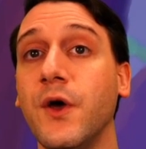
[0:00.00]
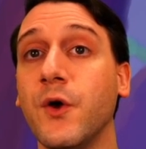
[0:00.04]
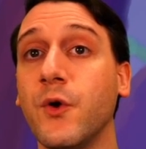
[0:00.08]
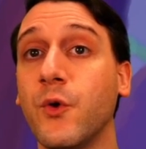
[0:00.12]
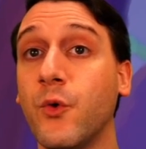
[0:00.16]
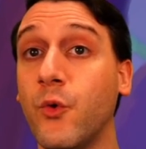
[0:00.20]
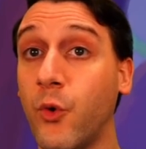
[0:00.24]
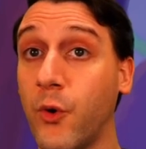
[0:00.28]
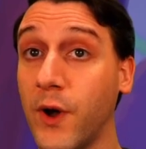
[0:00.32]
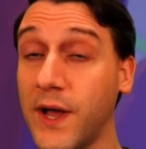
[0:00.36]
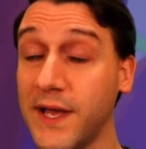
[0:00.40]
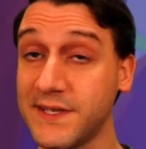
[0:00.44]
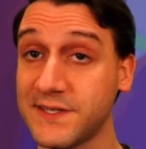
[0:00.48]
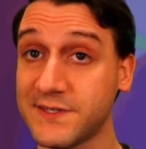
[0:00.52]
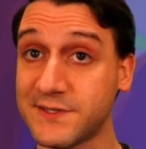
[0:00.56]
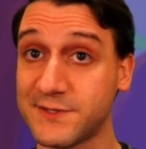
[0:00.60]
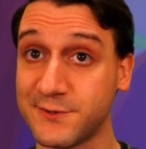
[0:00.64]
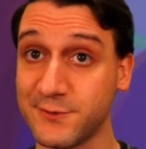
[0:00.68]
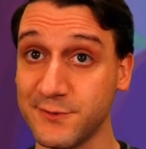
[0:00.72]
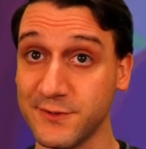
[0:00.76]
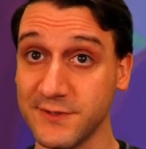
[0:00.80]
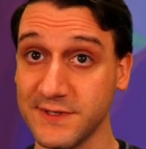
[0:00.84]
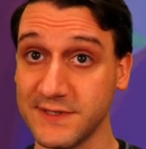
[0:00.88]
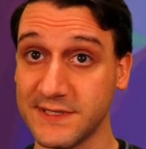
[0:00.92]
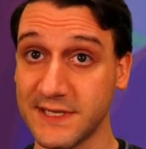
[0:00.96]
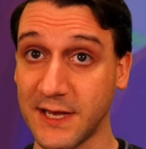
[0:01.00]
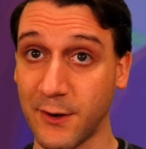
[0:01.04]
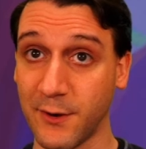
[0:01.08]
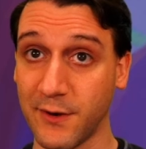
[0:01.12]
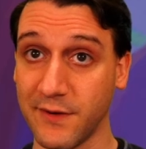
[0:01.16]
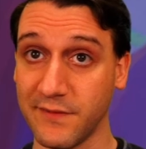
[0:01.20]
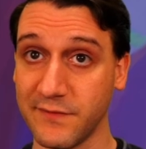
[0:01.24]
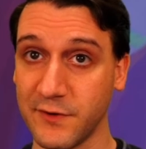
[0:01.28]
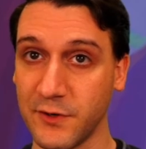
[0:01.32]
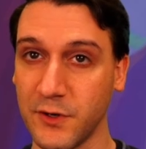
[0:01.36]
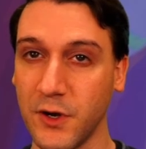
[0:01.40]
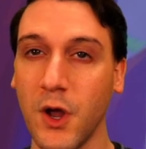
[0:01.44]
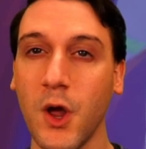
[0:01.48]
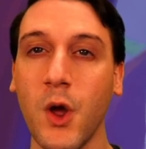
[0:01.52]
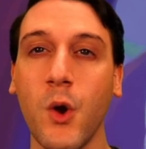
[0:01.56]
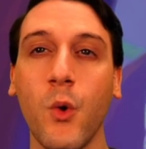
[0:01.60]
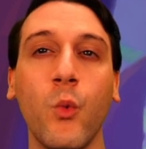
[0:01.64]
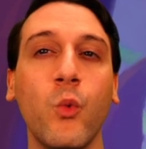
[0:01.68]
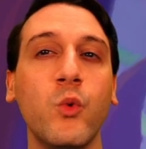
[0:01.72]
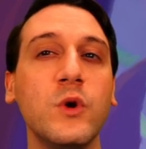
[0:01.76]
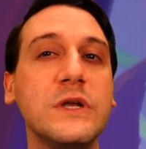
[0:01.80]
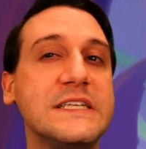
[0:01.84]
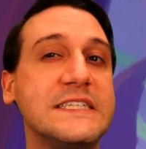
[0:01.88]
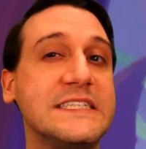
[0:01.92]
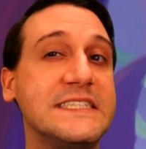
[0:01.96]
Quest Druids, however,
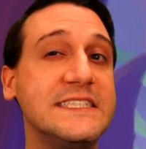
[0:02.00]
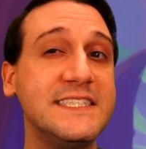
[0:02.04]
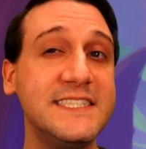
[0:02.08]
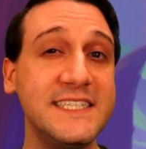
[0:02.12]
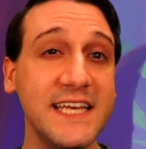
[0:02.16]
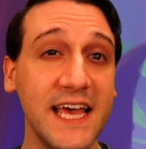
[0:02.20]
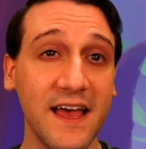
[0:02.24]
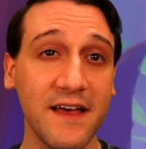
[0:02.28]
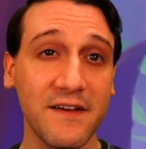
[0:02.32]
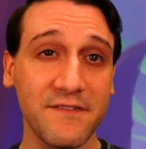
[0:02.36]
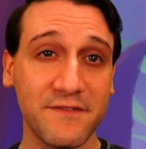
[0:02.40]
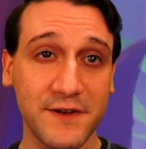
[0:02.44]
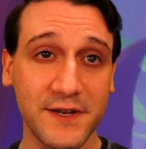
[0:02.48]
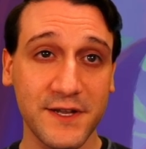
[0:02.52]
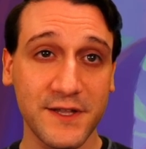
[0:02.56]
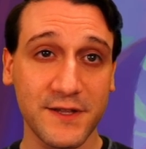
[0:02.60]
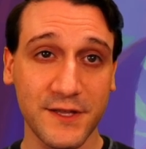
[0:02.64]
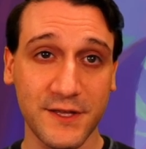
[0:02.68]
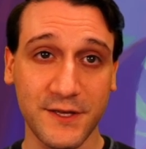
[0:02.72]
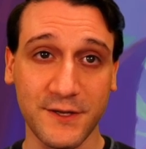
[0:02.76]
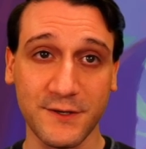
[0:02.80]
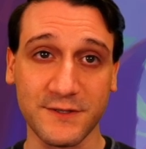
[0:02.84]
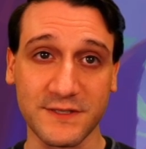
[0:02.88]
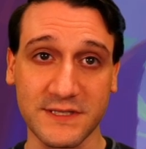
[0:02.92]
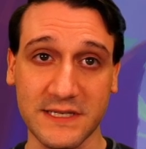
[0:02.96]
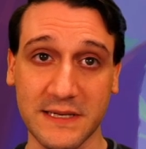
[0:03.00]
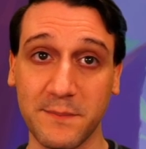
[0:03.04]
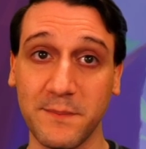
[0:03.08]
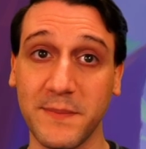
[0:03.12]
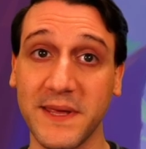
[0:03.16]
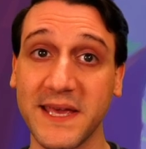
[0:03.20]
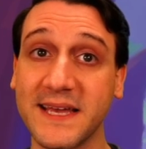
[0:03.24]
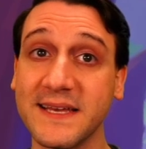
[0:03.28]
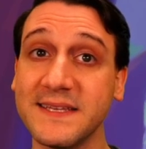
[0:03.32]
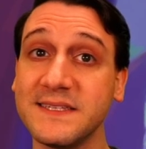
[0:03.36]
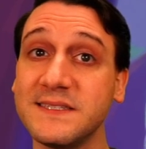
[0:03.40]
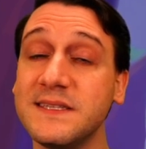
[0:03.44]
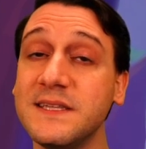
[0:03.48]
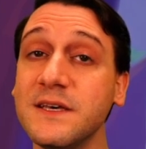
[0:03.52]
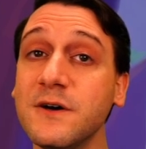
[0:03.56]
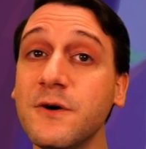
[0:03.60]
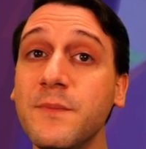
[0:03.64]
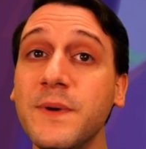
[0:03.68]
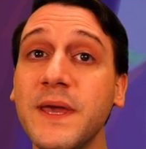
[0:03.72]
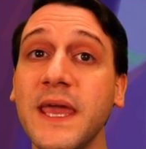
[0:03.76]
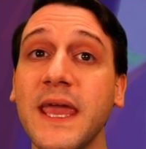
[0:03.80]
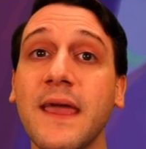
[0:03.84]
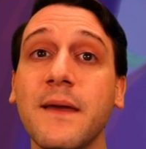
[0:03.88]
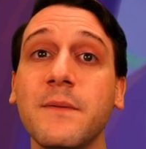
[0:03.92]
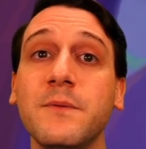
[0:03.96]
would definitely use it, because they'll
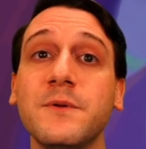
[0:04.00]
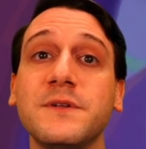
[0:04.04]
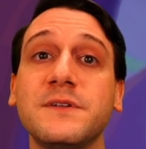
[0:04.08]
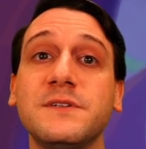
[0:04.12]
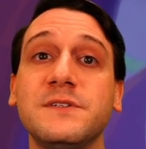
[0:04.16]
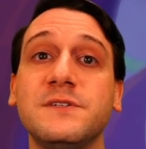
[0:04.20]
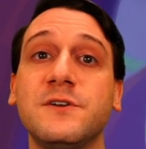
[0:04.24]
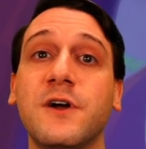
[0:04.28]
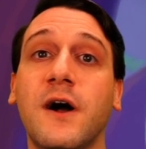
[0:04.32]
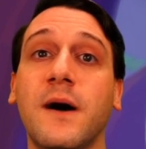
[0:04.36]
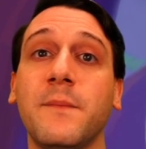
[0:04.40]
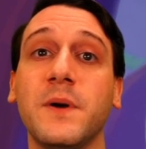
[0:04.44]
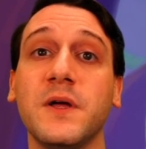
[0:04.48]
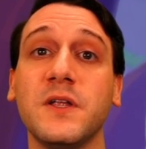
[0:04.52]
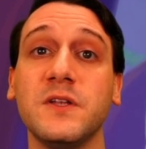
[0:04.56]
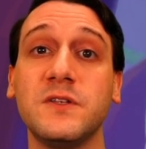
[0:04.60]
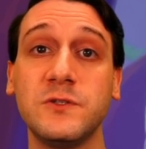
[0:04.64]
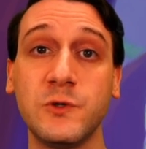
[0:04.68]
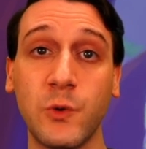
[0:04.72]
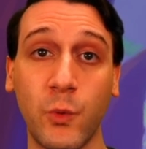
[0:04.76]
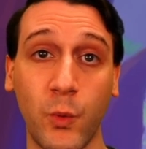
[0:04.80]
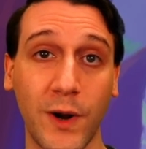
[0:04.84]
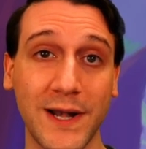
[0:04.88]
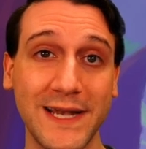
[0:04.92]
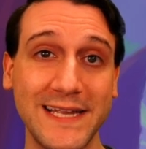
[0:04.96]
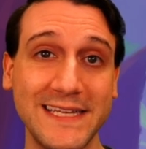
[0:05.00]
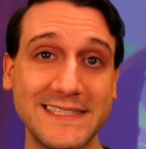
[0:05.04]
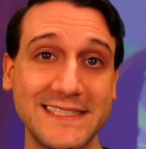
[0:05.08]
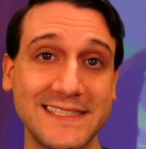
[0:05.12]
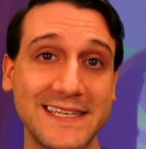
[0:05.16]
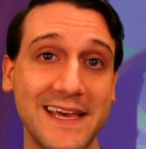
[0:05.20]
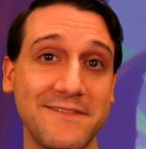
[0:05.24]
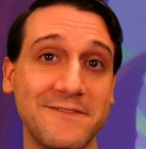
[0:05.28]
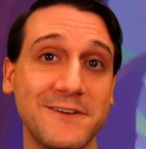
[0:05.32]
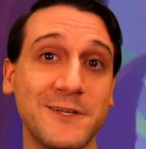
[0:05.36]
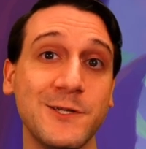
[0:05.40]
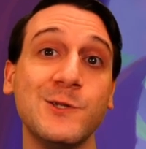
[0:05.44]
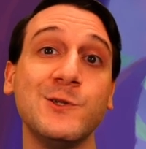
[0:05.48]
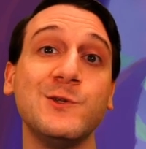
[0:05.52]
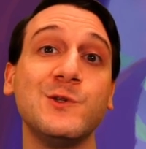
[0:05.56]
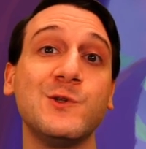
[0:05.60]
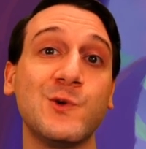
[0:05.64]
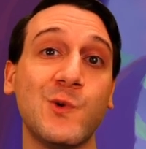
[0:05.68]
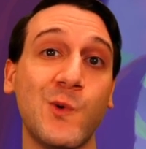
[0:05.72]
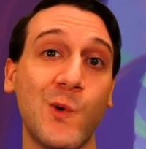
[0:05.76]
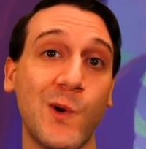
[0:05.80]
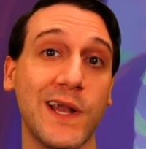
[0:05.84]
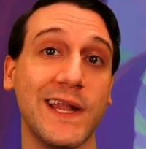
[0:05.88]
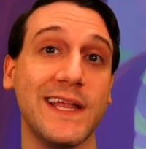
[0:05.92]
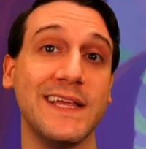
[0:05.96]
be able to drop
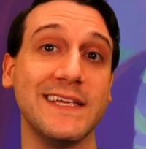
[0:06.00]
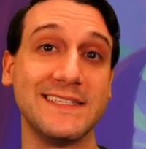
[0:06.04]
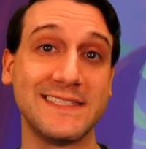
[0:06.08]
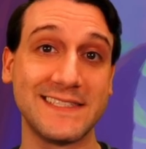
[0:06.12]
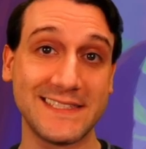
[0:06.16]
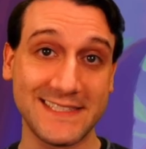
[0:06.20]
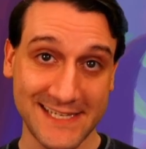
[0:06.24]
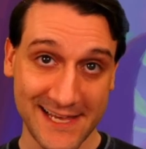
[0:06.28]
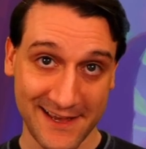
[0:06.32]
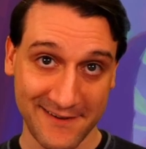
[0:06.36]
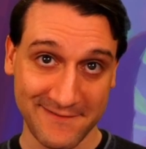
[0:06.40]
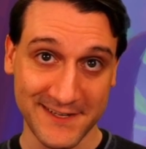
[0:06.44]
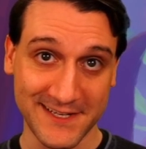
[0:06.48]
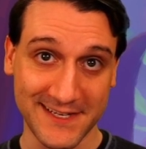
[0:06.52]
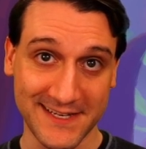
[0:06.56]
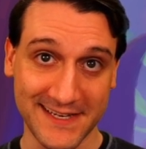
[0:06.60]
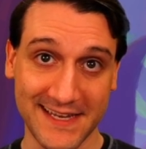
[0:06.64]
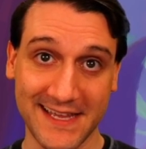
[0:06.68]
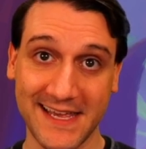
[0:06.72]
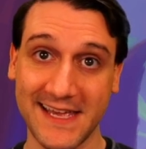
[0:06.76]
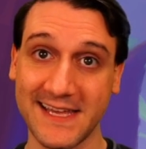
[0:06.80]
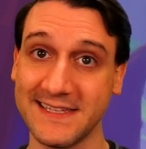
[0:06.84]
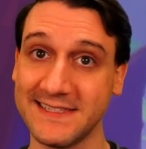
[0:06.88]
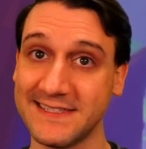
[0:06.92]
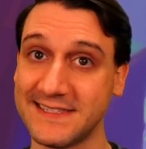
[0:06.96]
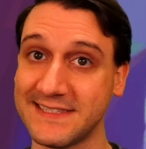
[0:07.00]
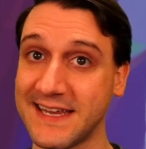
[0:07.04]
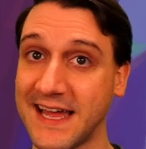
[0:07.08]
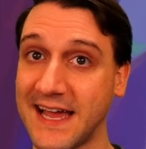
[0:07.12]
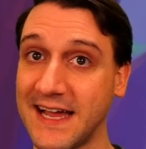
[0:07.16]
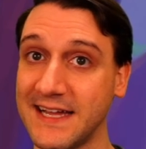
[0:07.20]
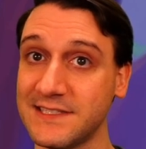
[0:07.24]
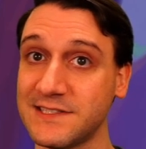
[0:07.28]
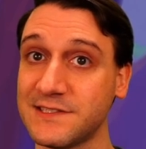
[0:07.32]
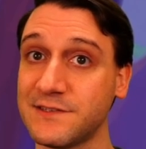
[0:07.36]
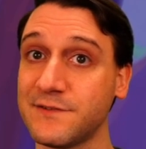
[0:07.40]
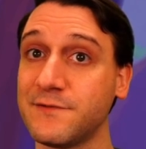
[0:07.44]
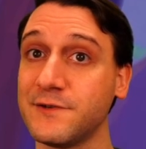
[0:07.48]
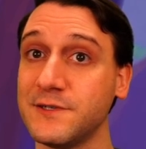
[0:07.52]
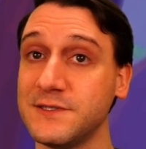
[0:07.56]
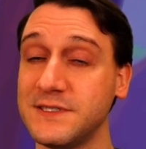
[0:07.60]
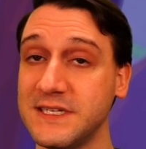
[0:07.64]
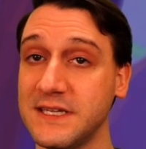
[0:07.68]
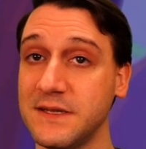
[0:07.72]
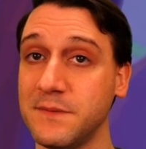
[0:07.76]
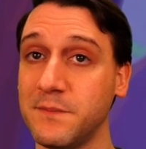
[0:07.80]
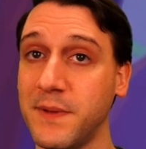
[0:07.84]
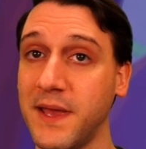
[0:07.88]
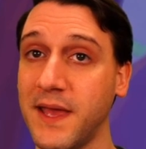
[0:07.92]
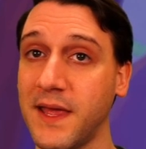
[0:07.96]
27/27 in stats for
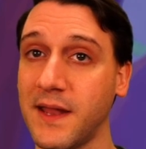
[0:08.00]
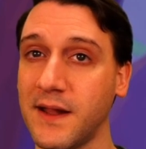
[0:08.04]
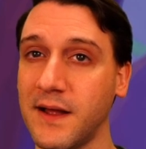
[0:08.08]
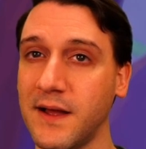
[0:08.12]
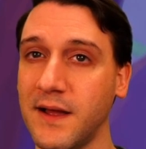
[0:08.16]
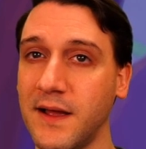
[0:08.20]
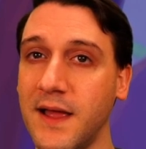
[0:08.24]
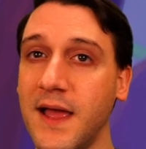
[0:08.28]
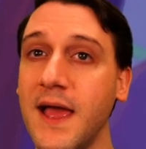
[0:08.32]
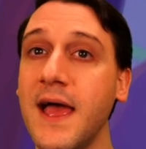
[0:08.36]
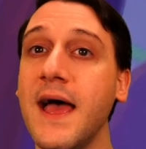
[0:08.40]
10 mana,